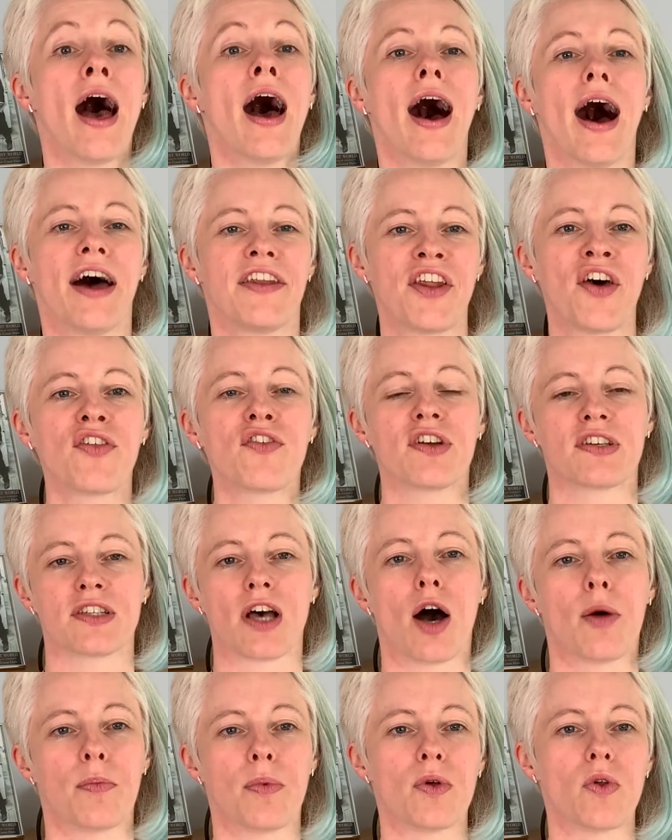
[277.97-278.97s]
Another
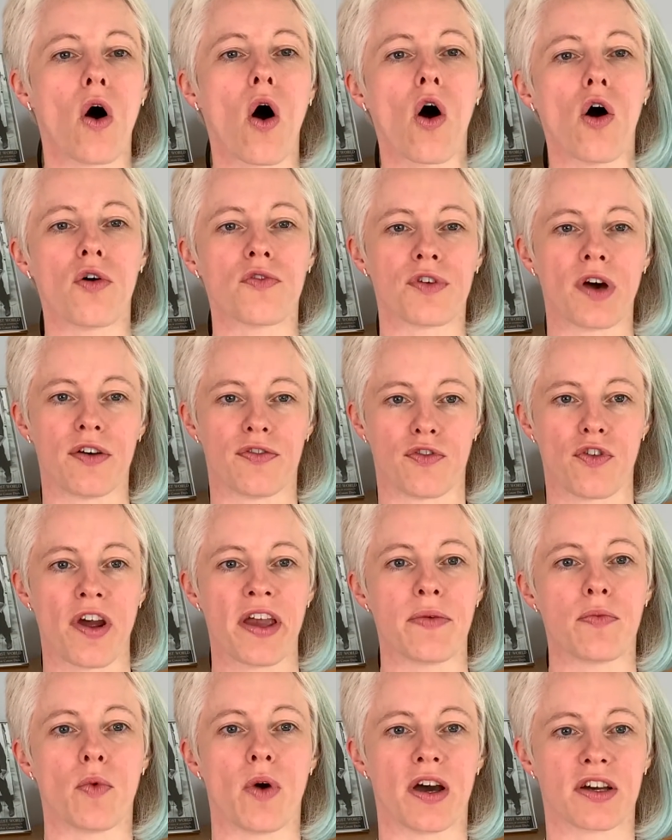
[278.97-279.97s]
example of a
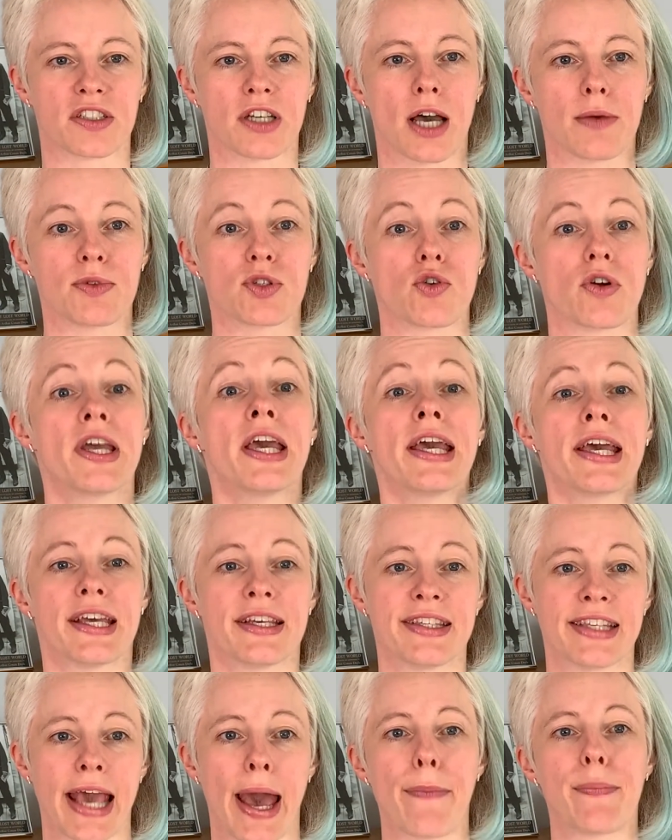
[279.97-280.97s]
framework type story is
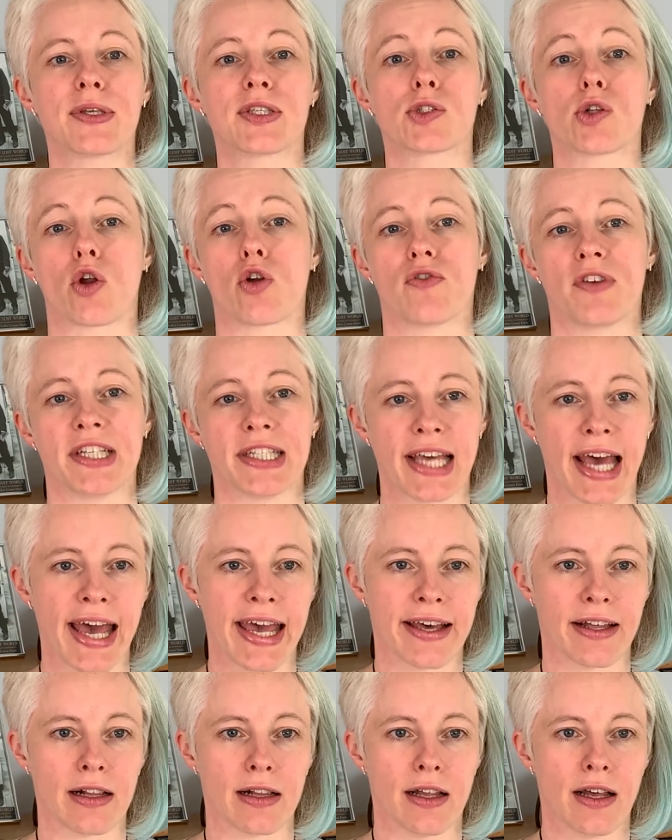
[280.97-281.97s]
the Epistolary
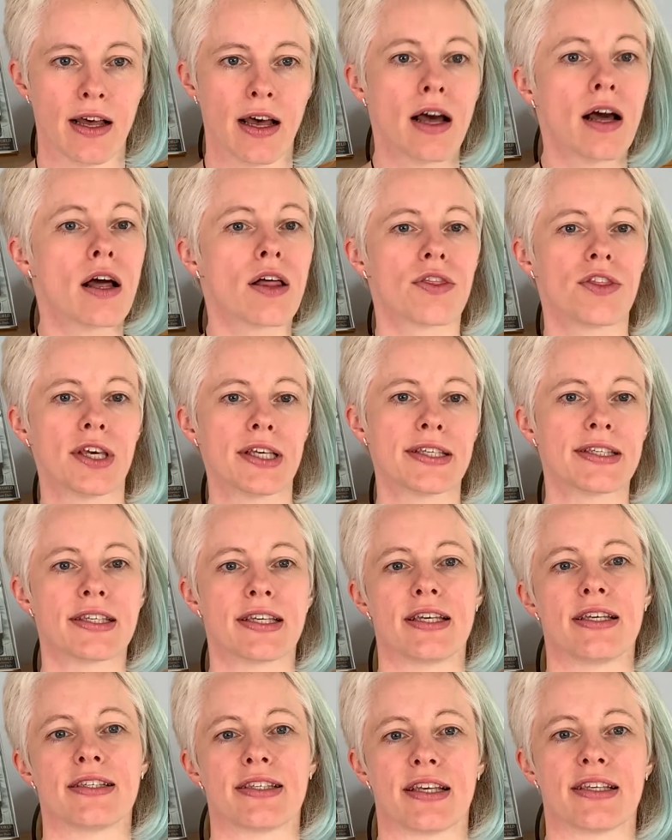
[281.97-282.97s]
Tale. This
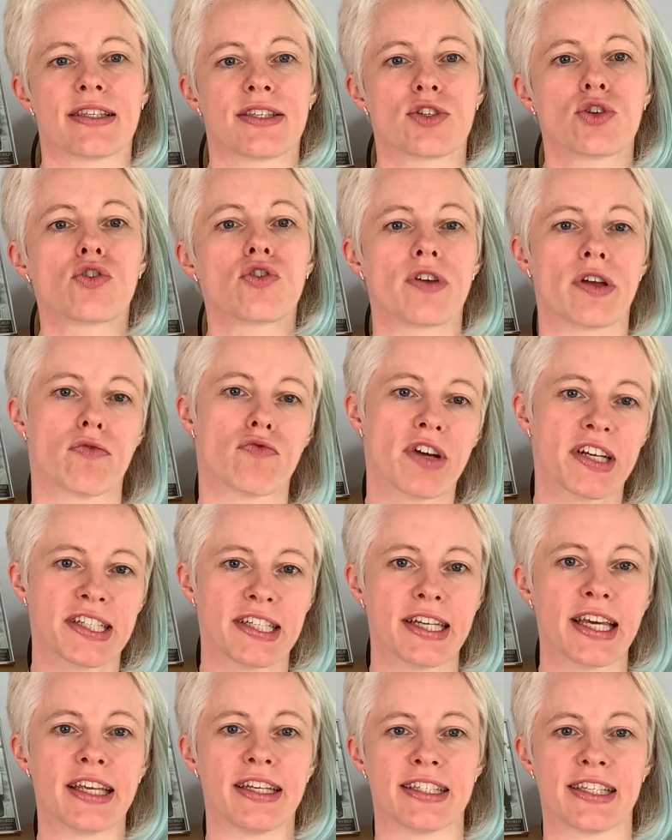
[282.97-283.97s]
is a story written
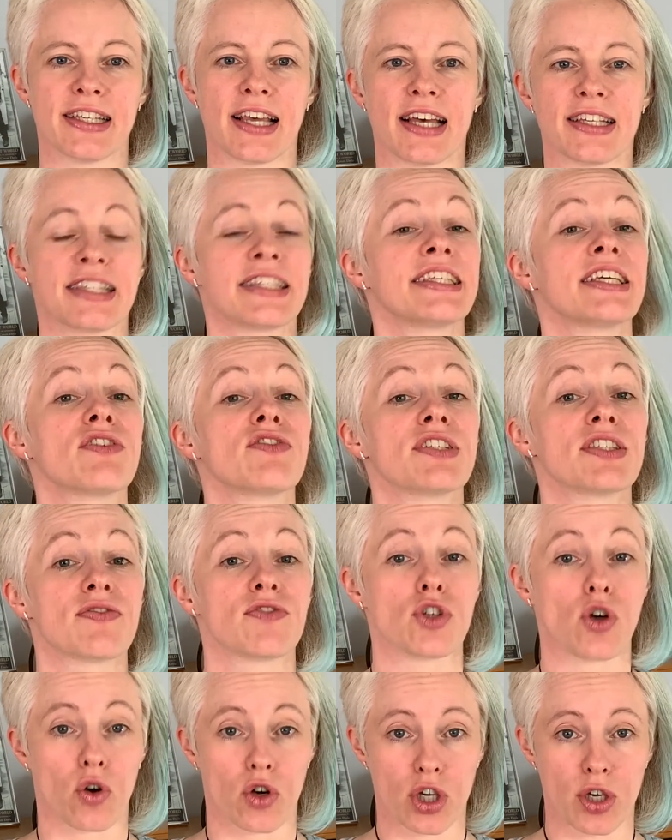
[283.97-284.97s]
as a series of
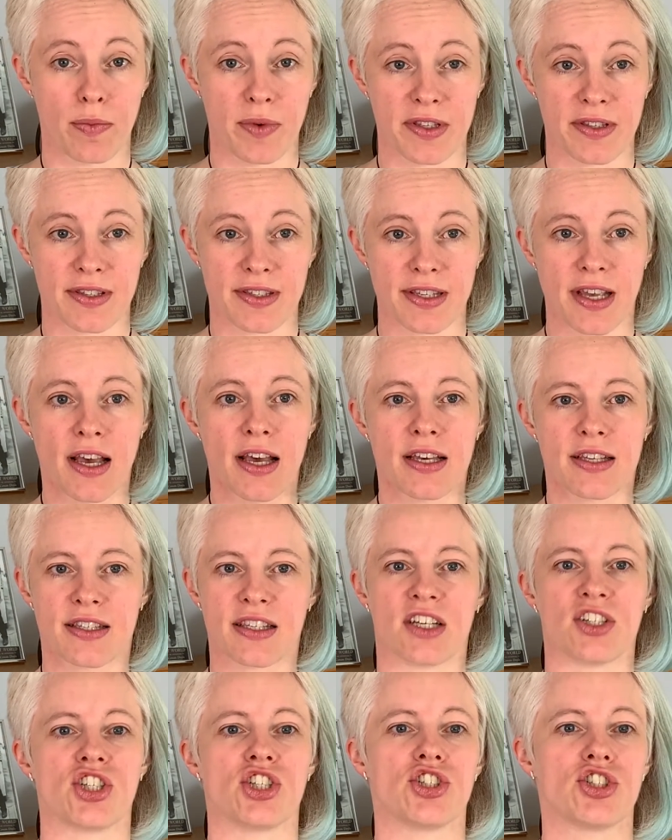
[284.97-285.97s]
documents,
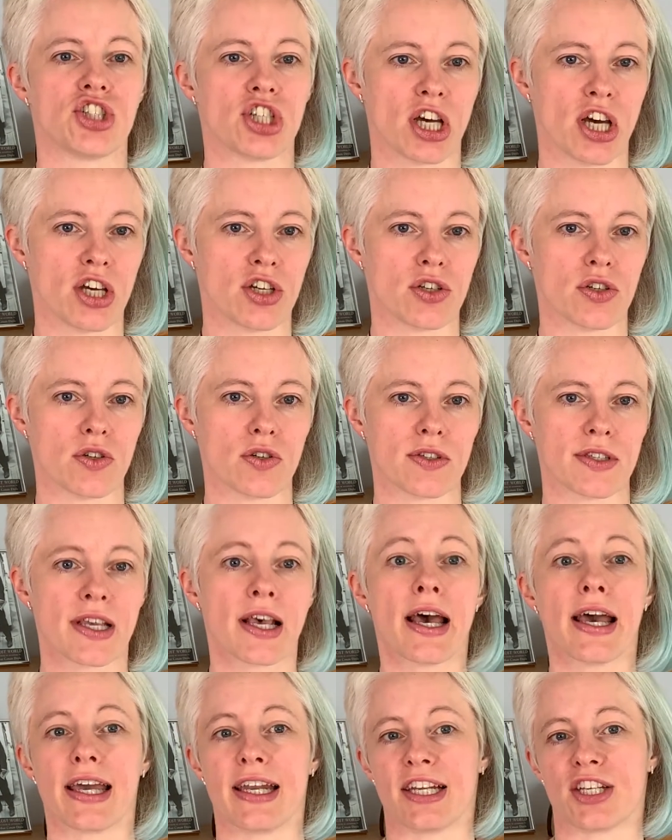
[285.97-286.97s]
such as journals,
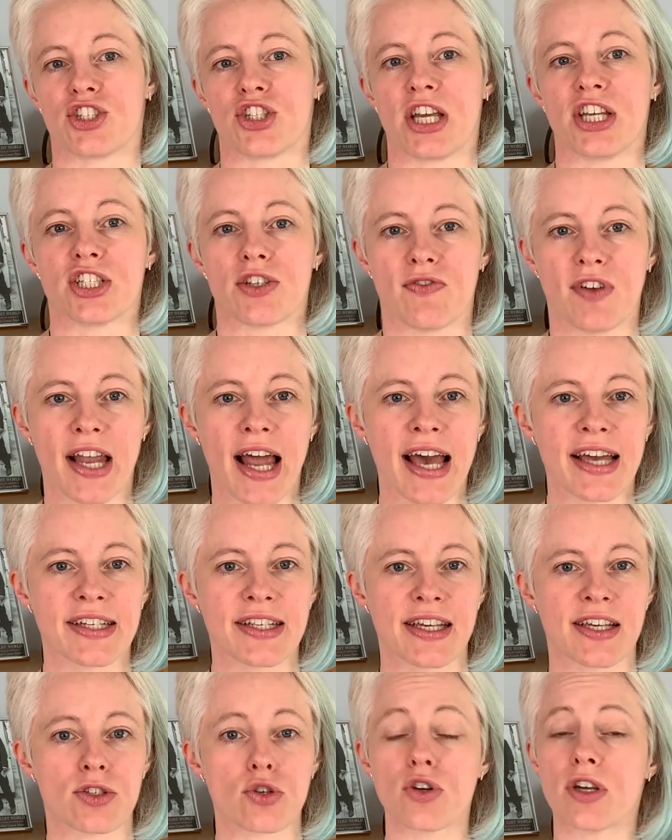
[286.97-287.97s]
an exchange of
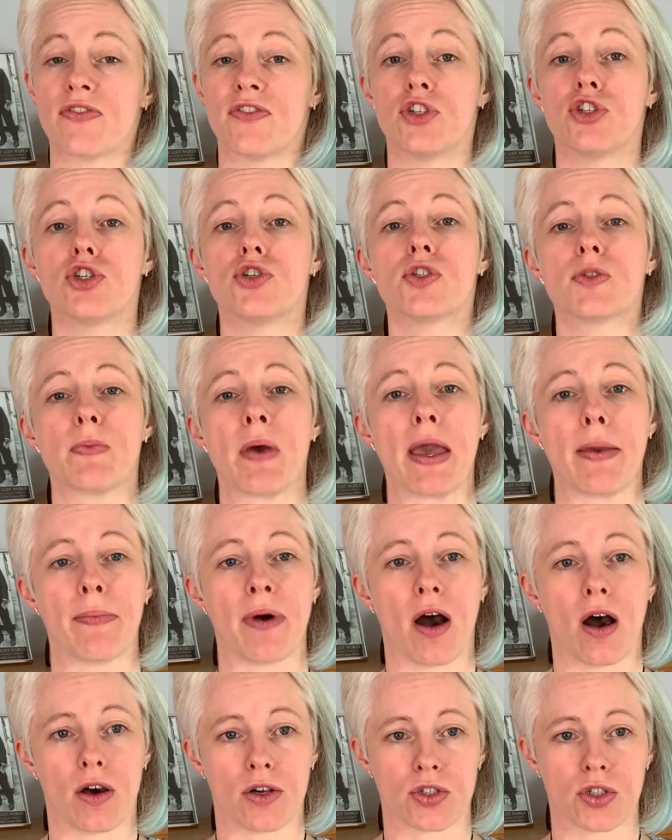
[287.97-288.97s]
letters, or even newspaper
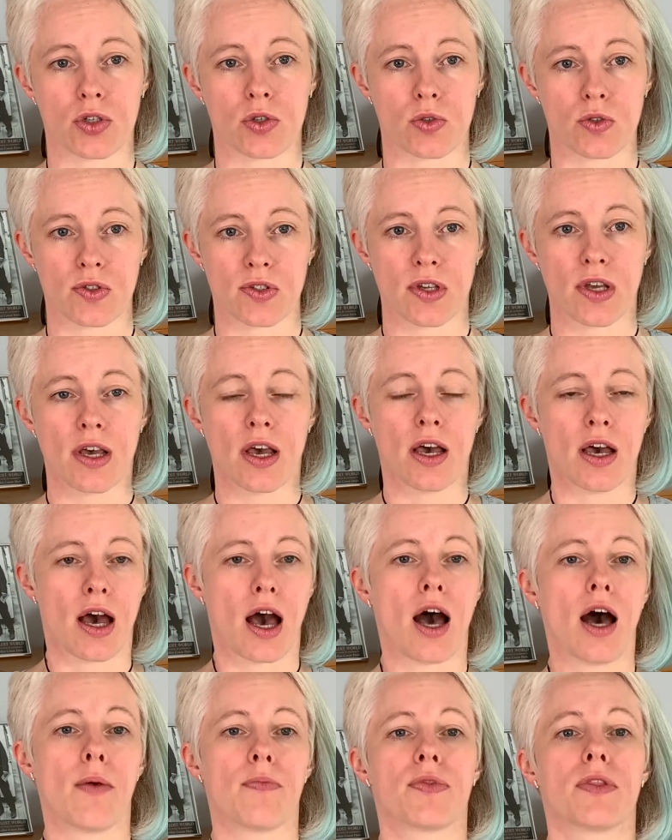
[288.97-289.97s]
articles.
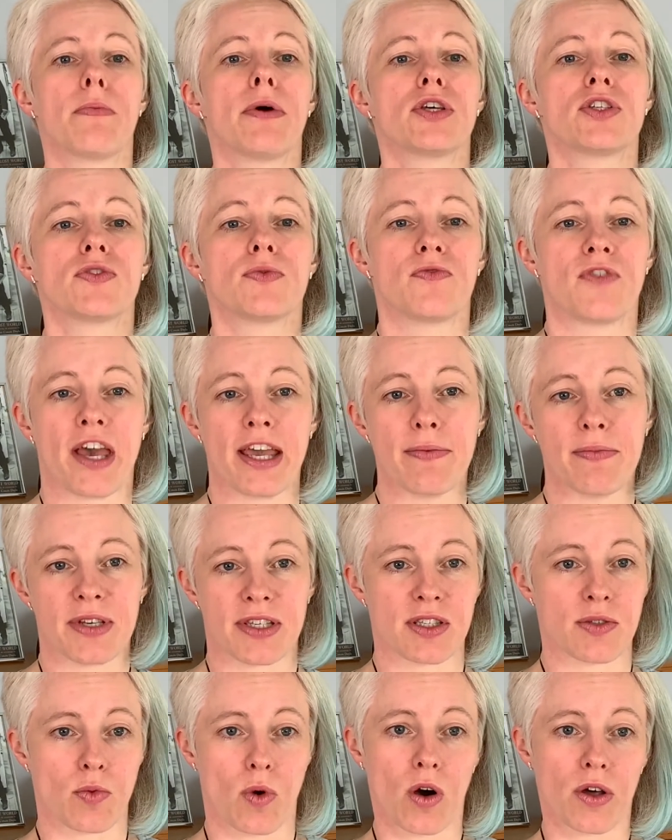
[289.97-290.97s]
The most
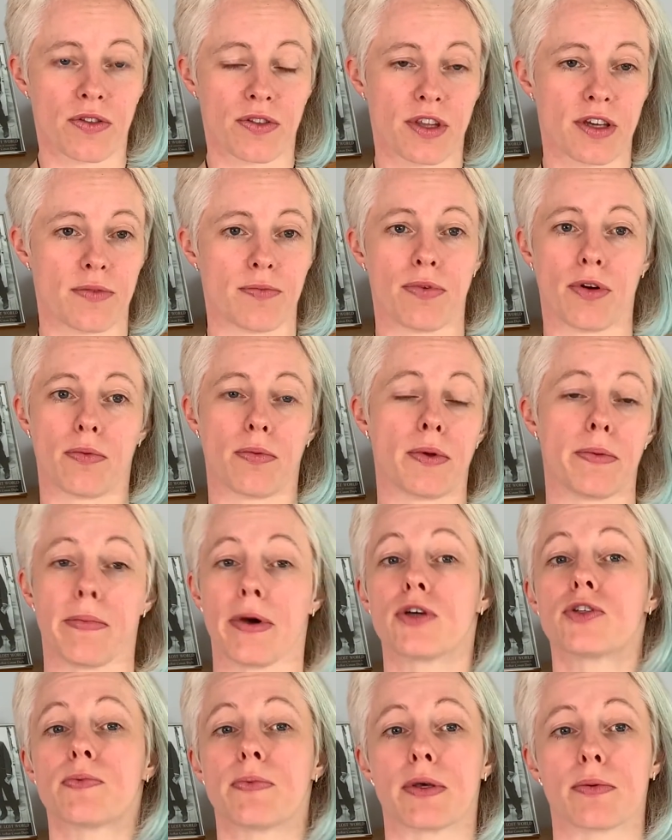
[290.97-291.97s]
famous one that probably
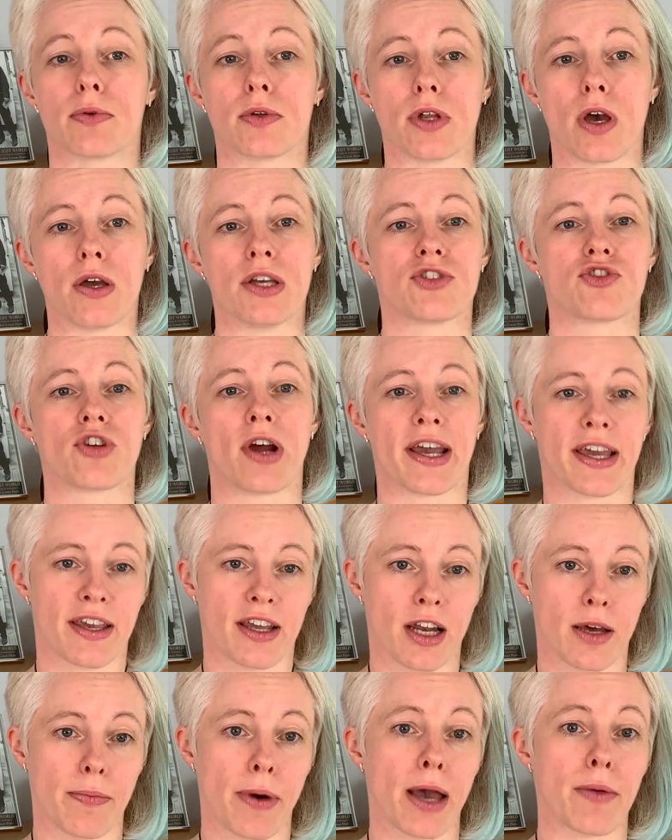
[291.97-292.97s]
most people know is Dracula
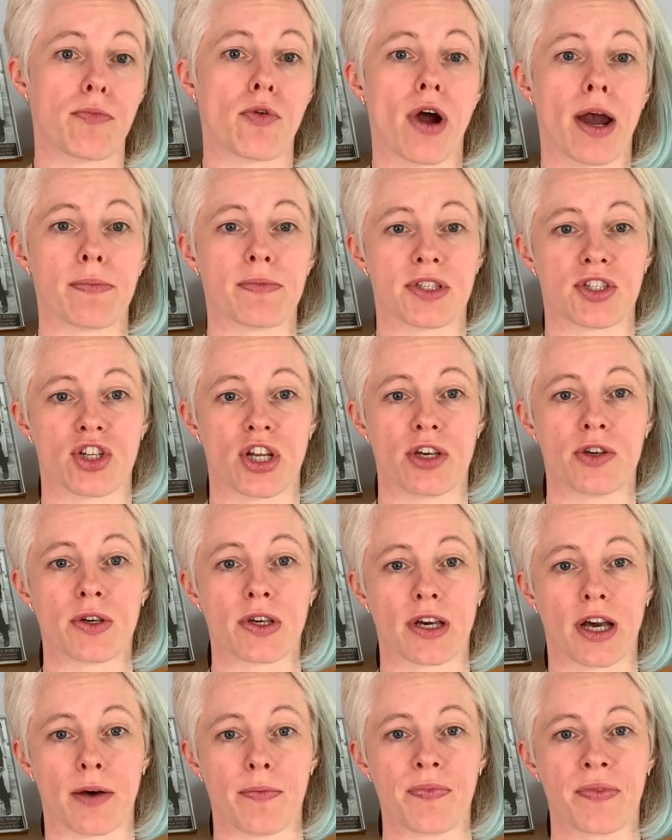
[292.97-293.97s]
by Bram
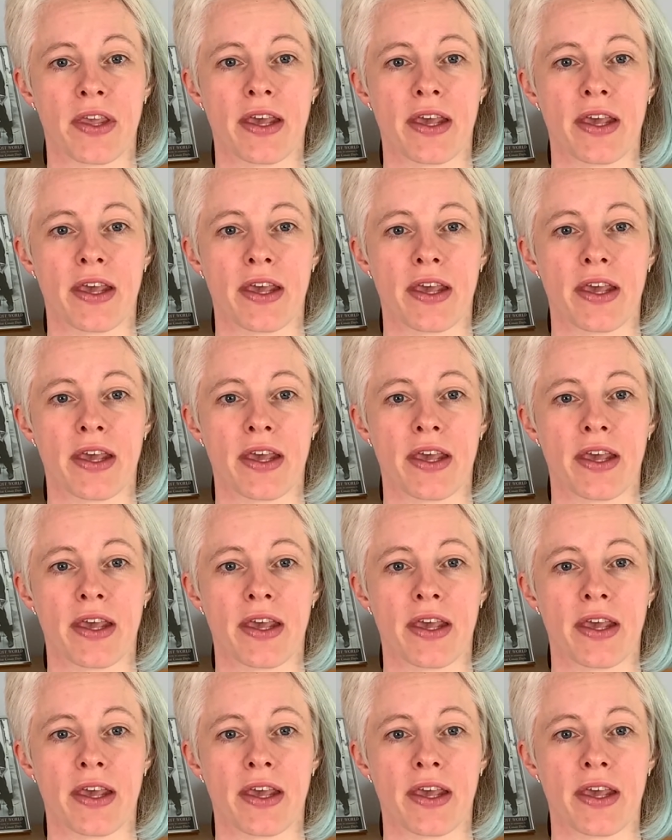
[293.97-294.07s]
Stoker.